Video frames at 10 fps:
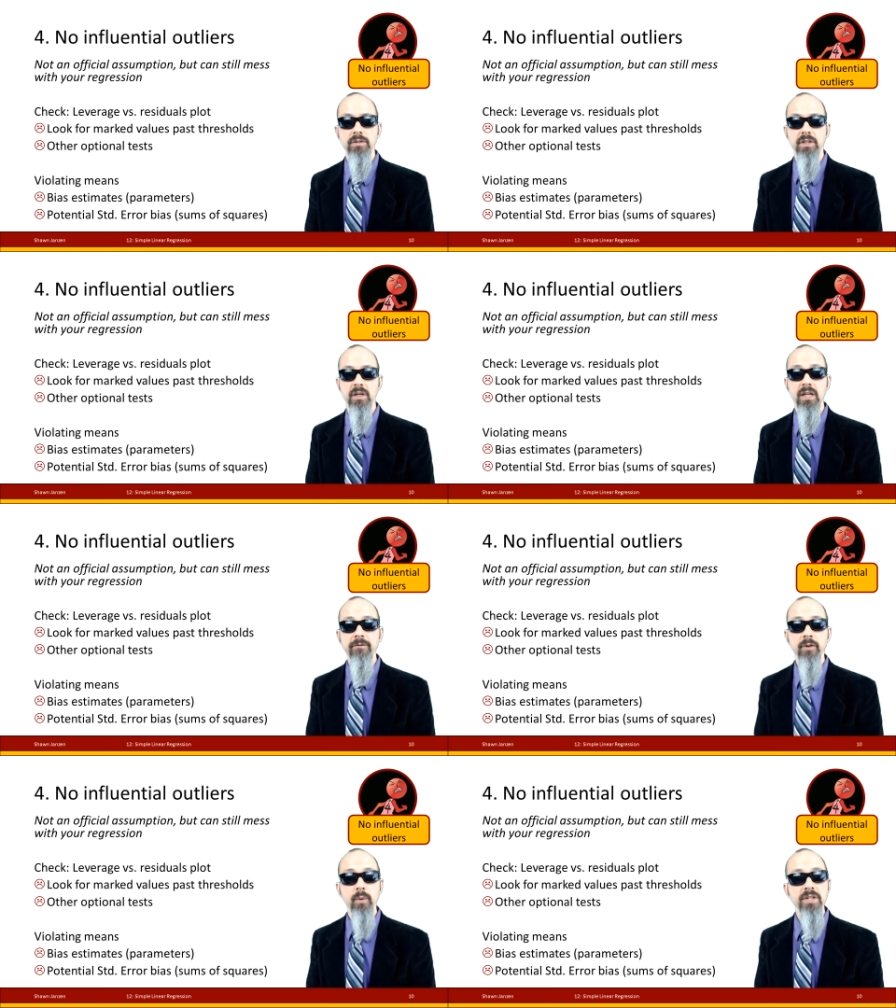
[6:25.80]

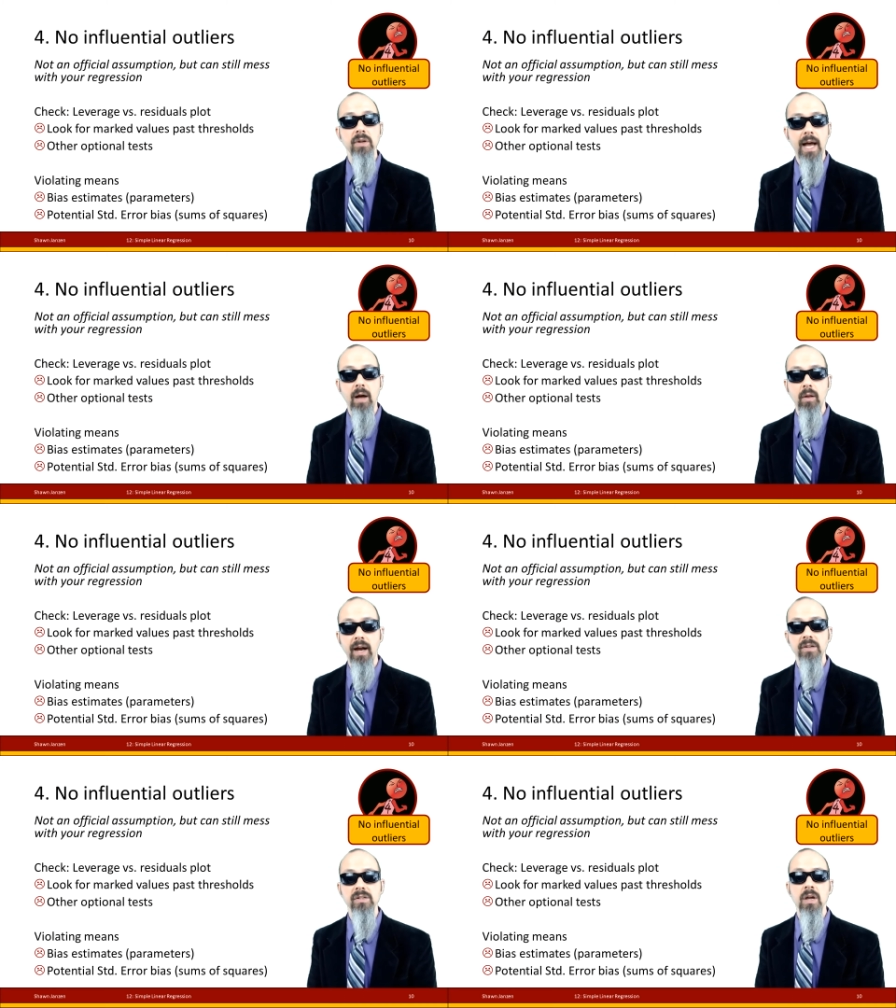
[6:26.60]
influential
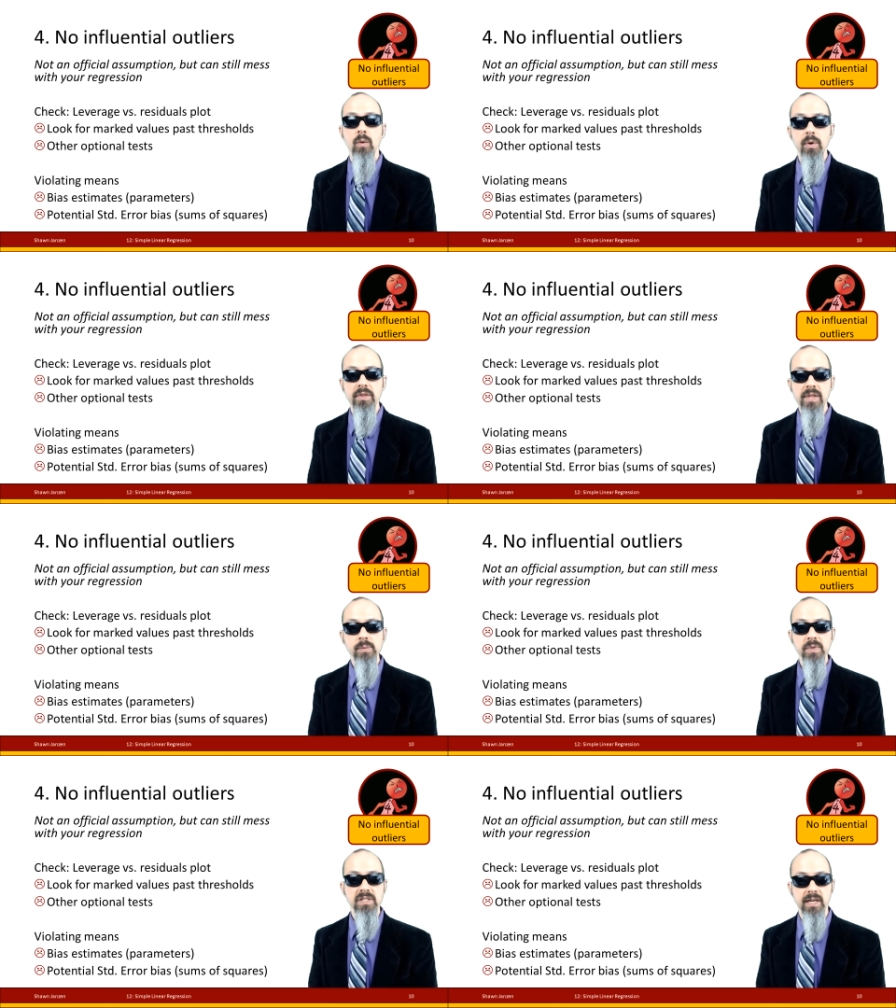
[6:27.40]
outliers with this
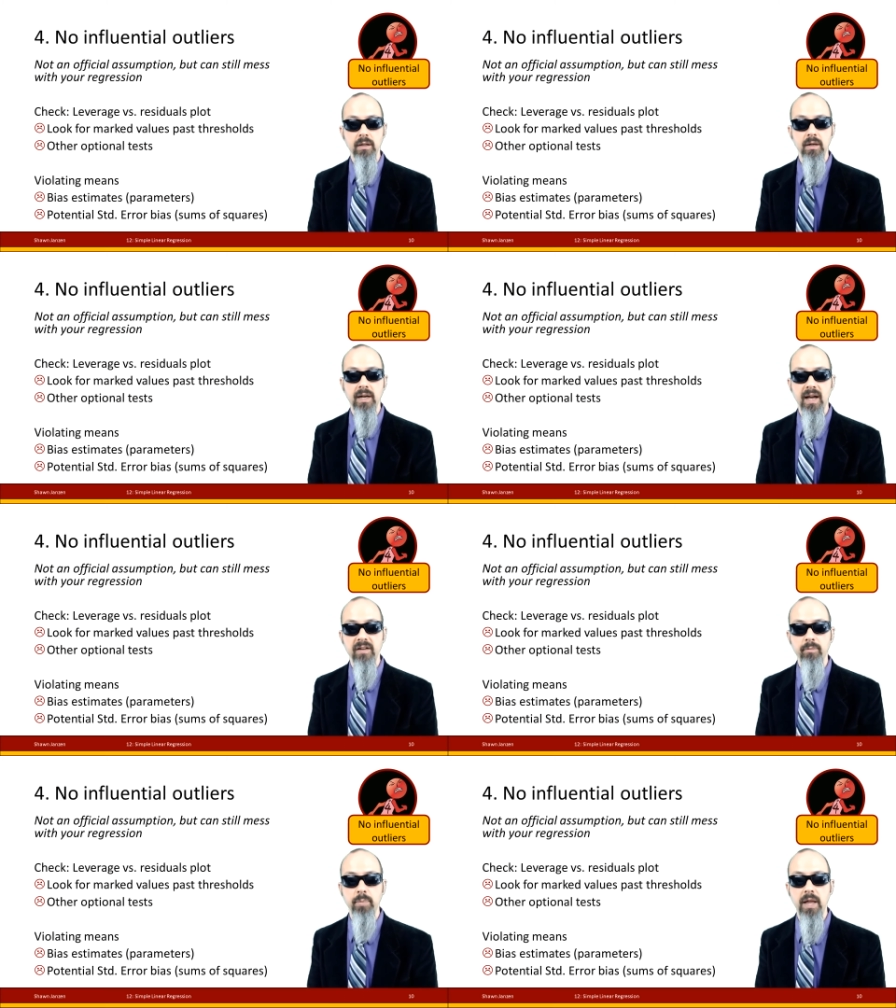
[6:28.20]
particular kind
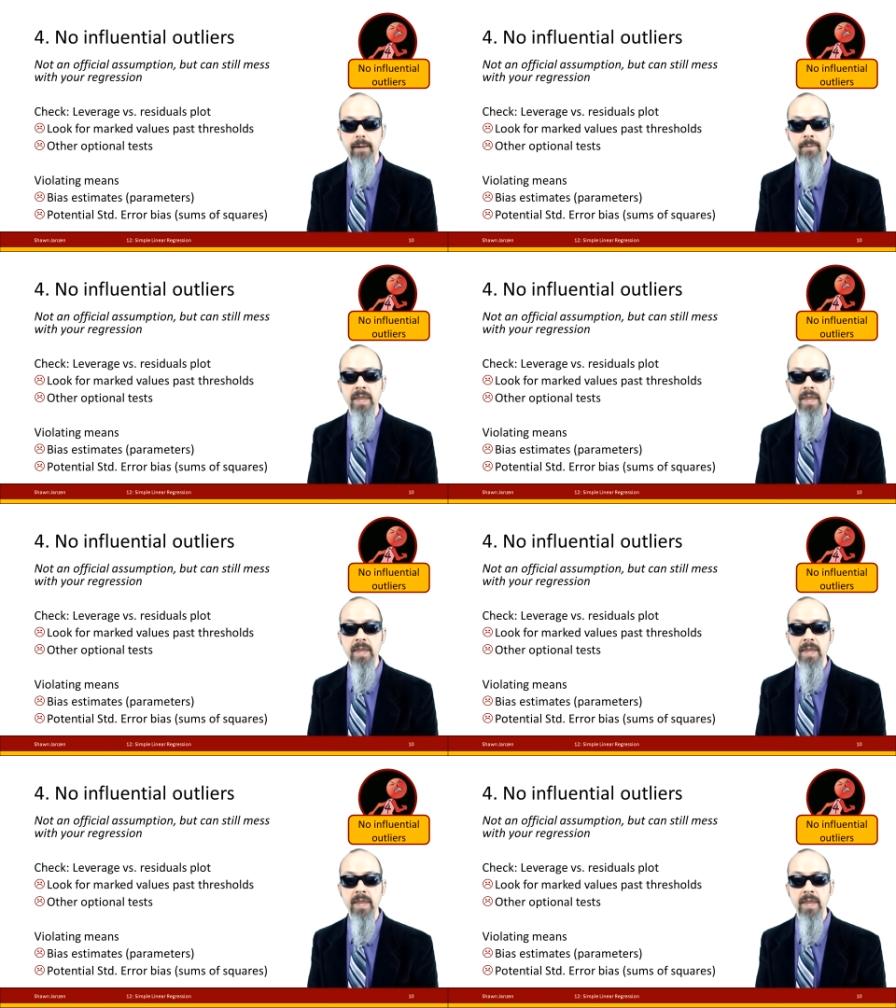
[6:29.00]
of plot.